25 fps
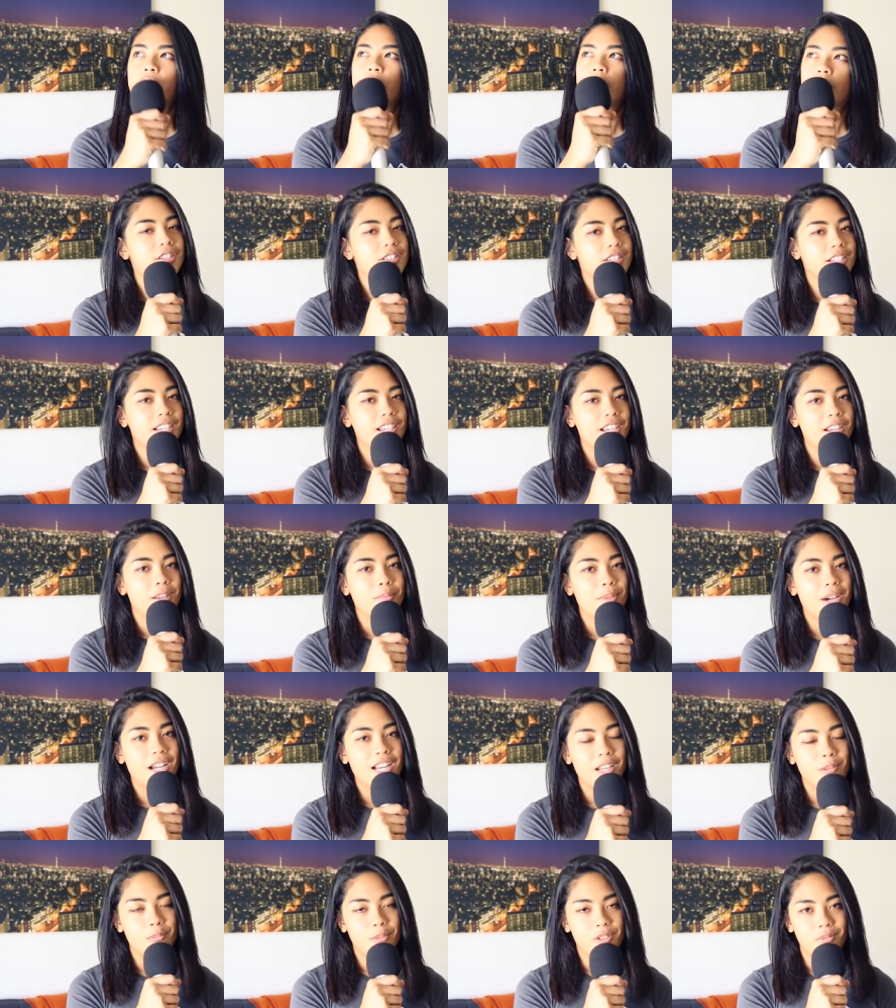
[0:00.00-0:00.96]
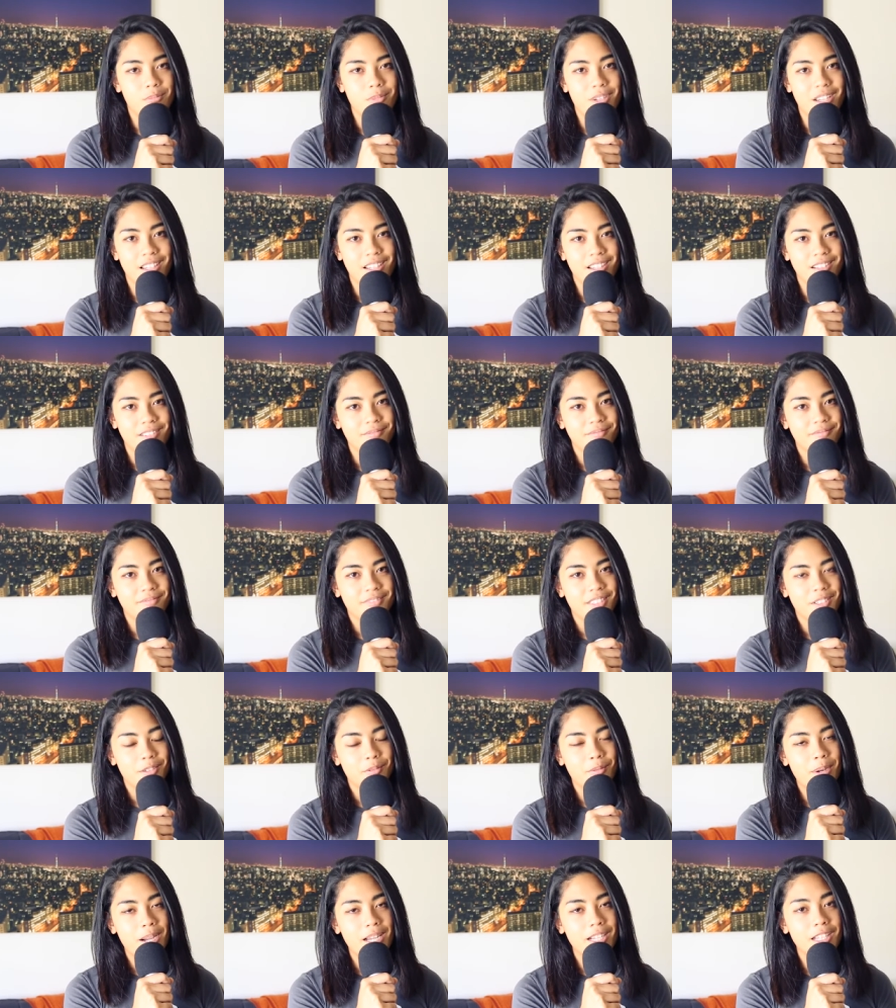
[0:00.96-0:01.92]
Once again, my name is Megan,
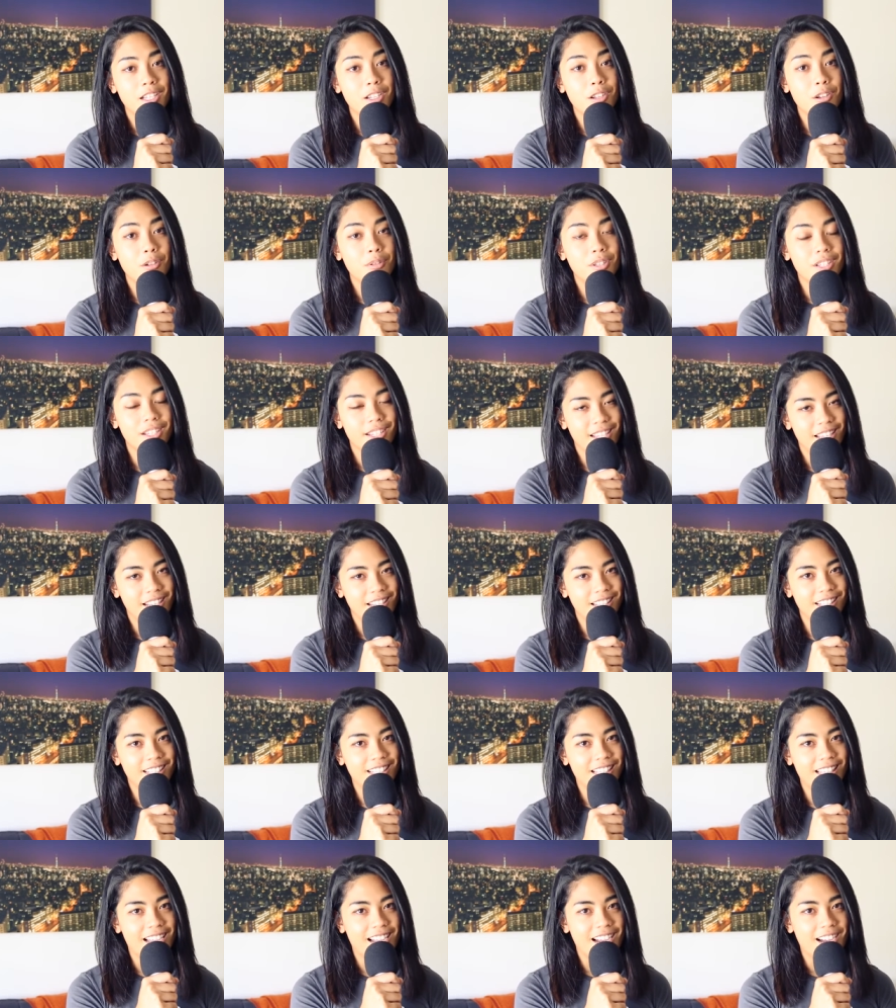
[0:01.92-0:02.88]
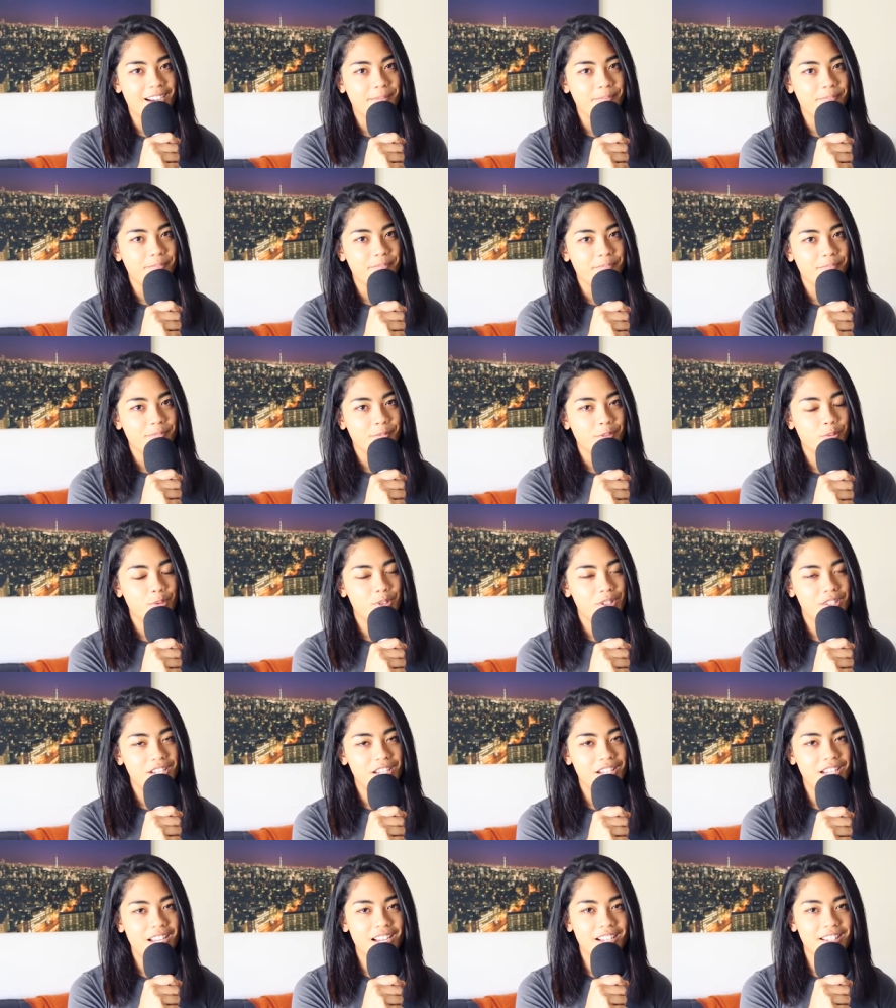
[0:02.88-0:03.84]
reminding you to get in the lab. And we'll
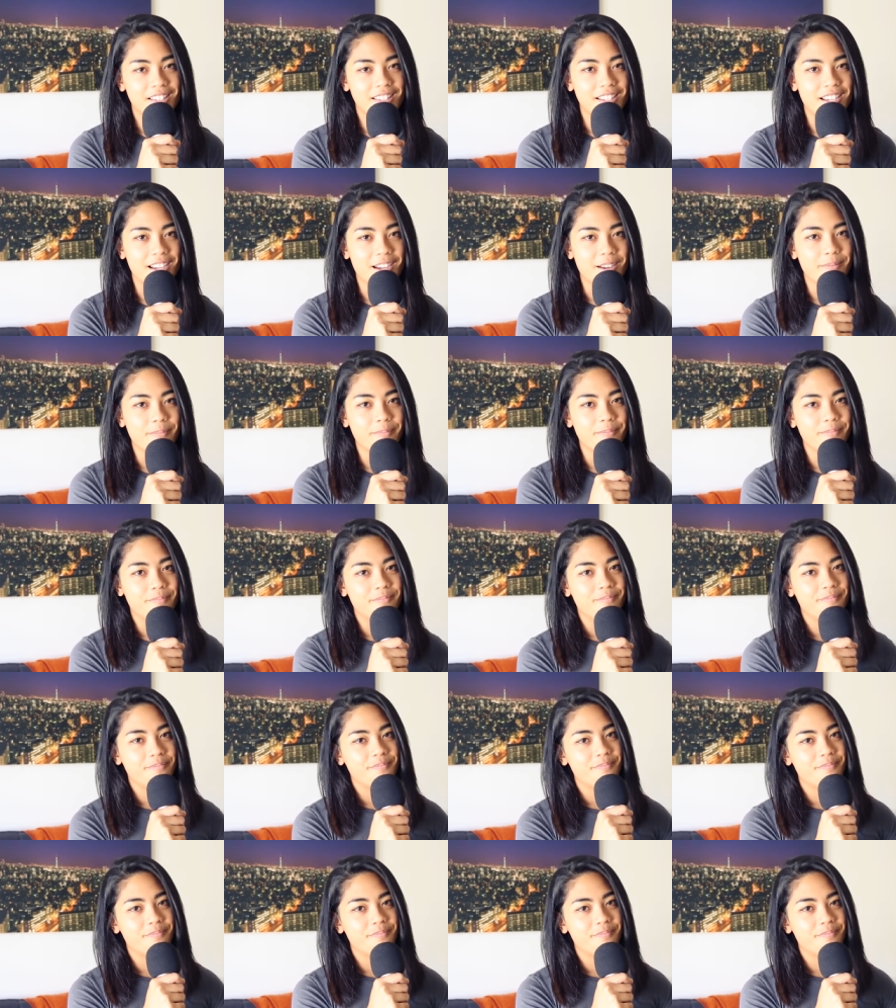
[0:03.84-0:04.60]
see you next time.